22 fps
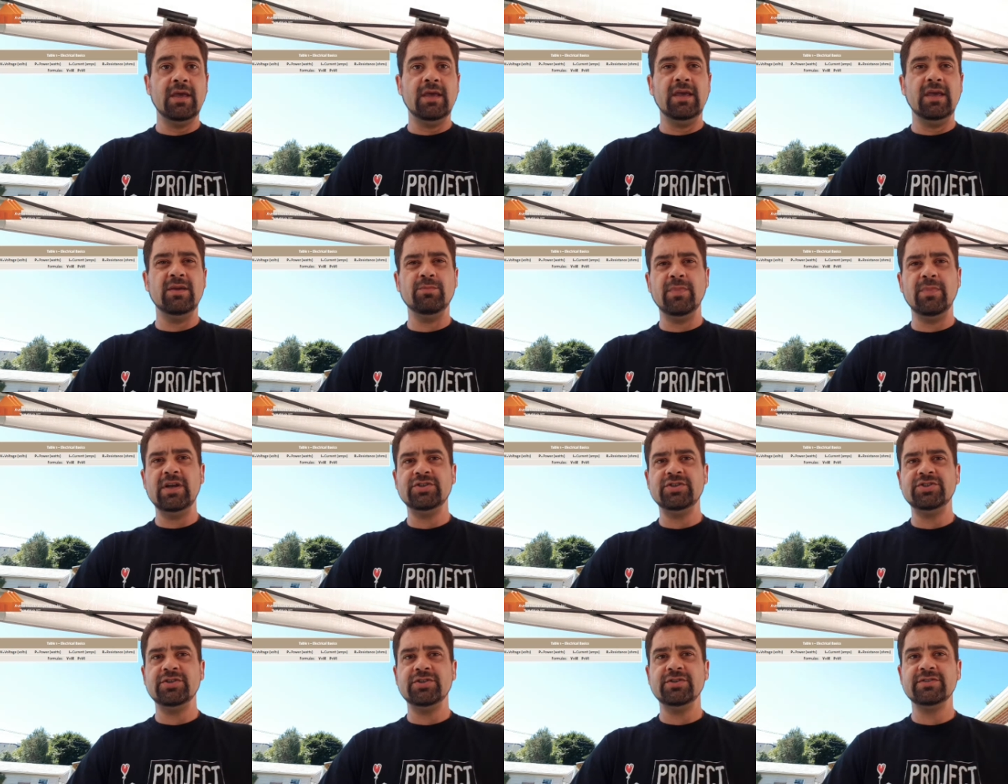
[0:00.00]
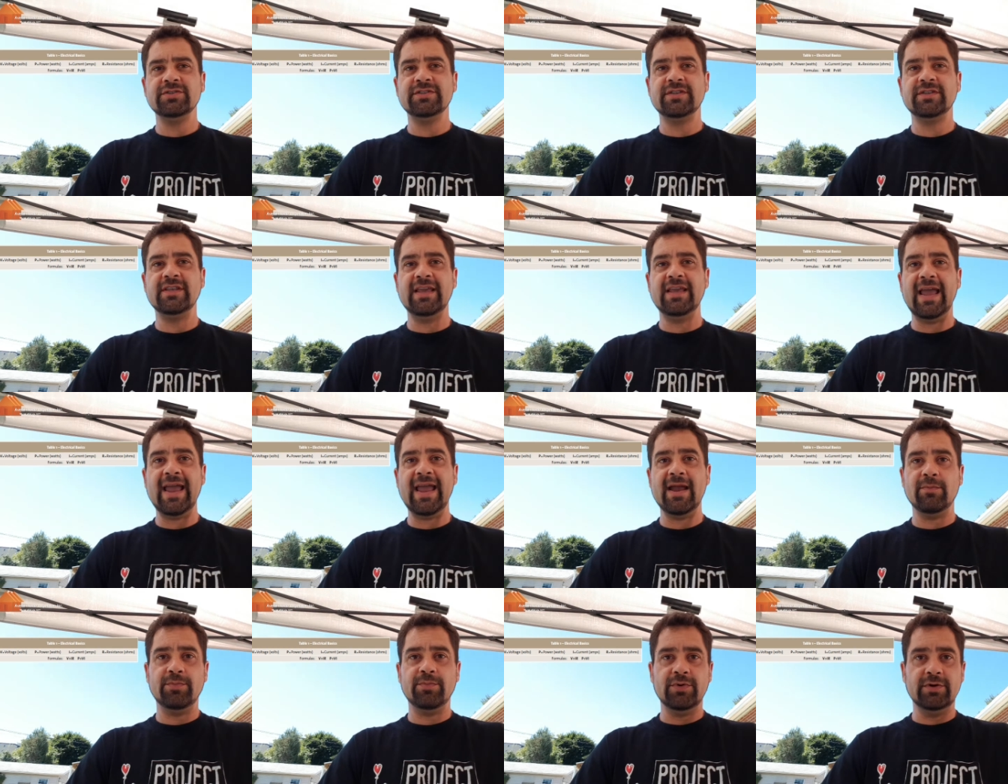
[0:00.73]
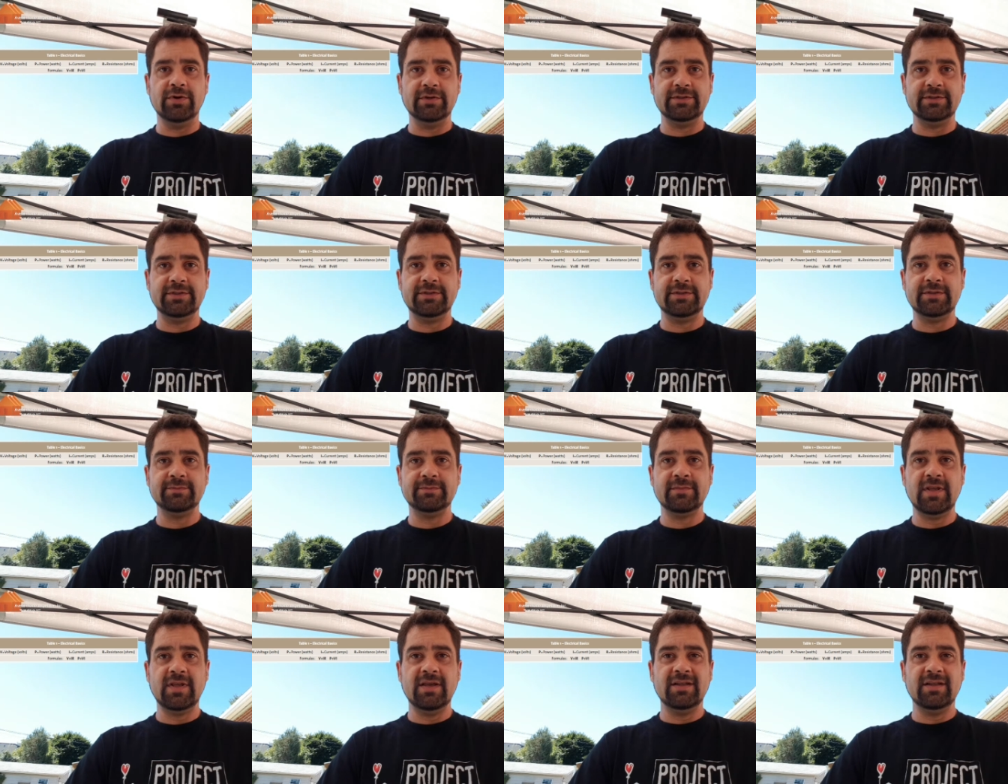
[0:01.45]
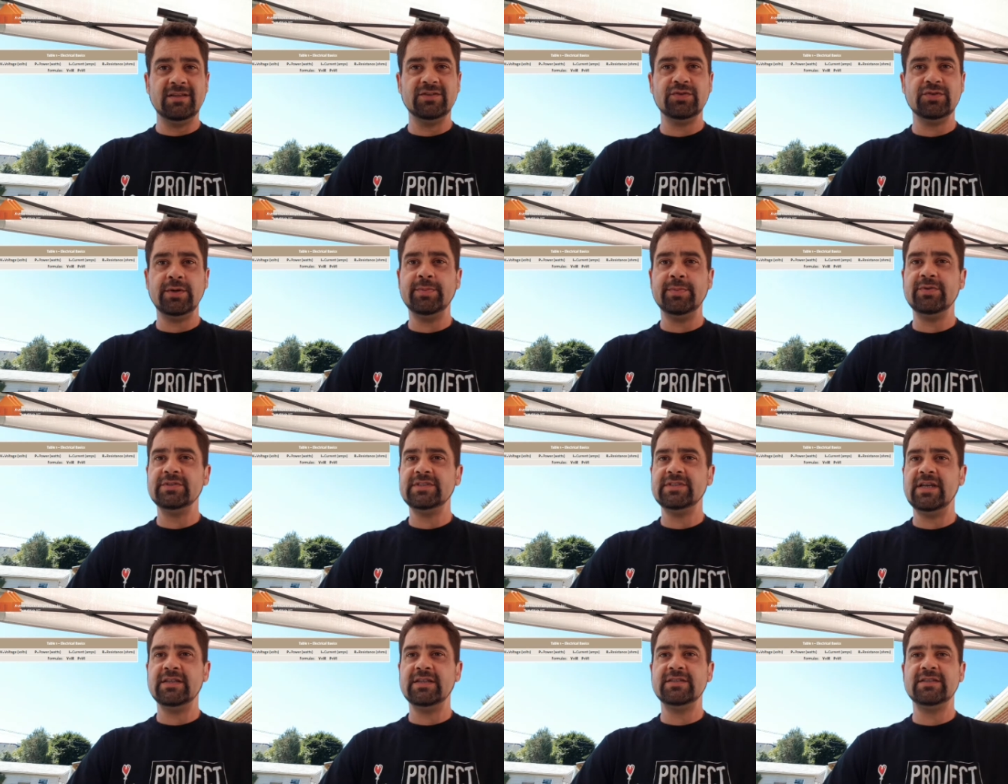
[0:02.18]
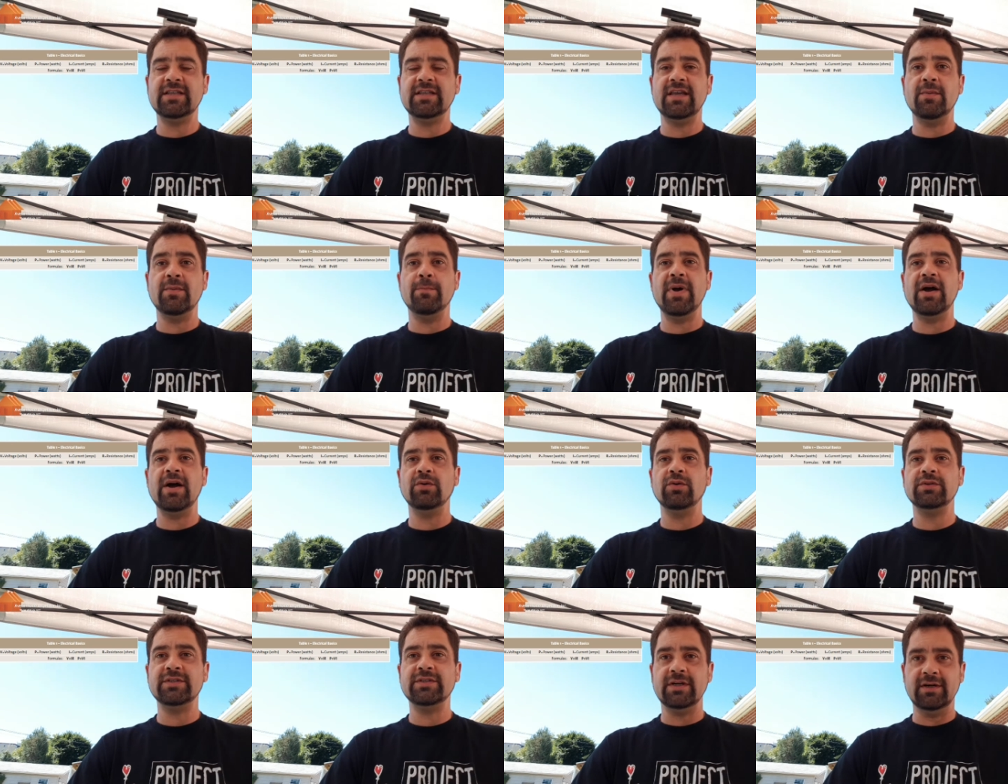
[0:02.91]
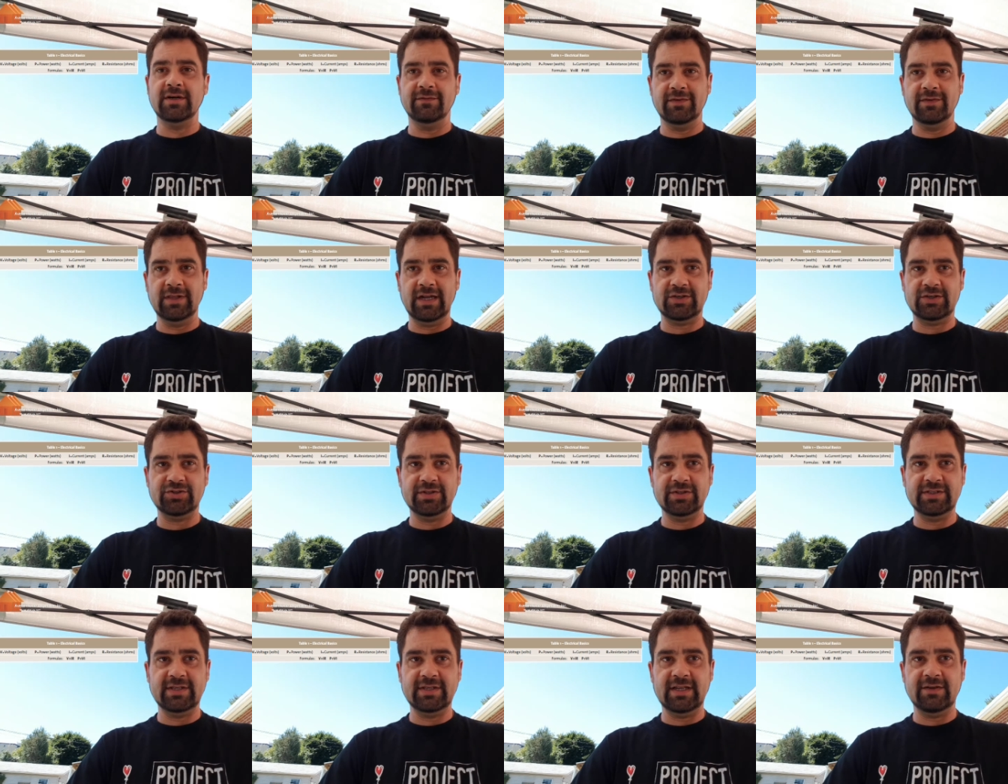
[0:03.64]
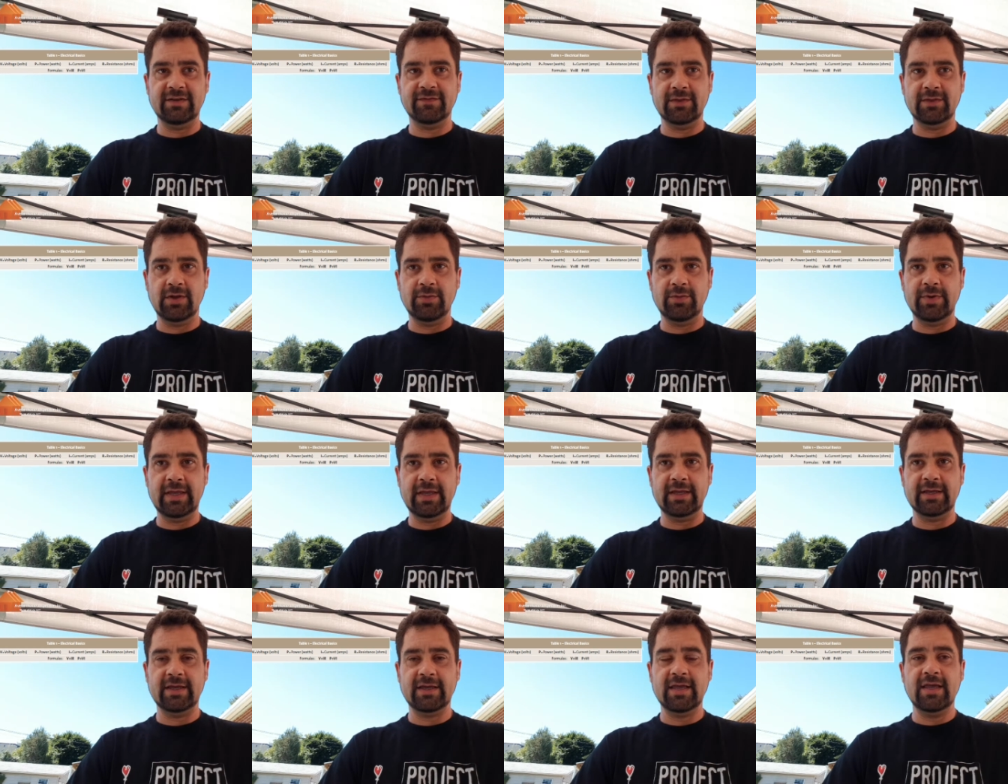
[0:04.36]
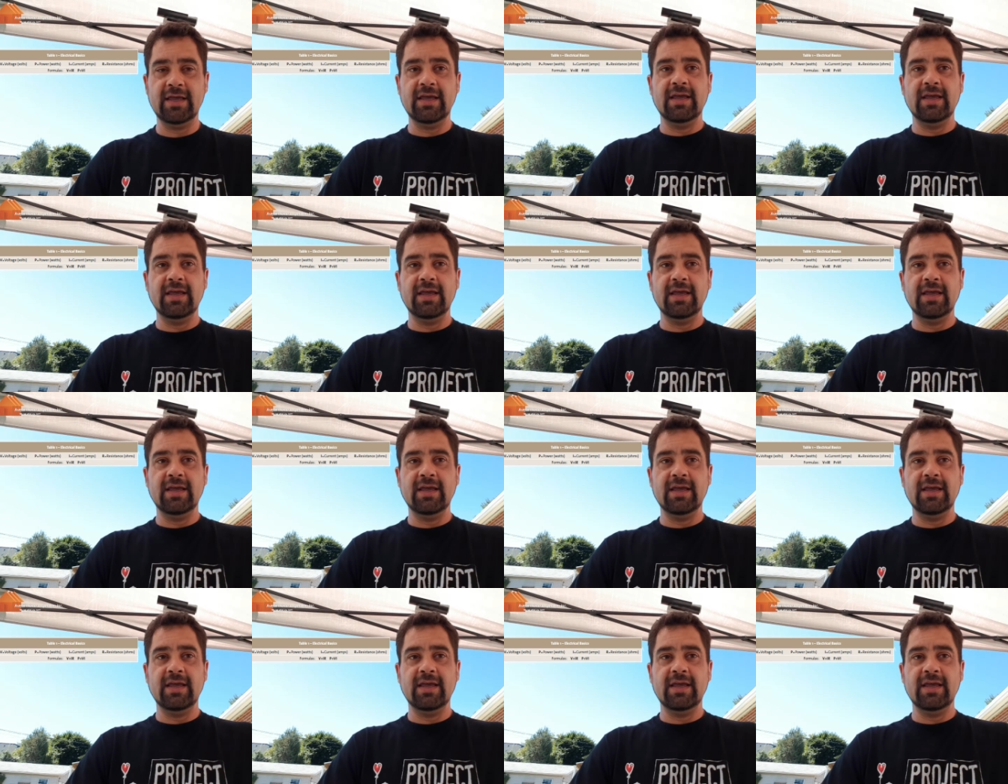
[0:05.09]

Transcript: It measures the amperes. This represents the amount of electricity flowing.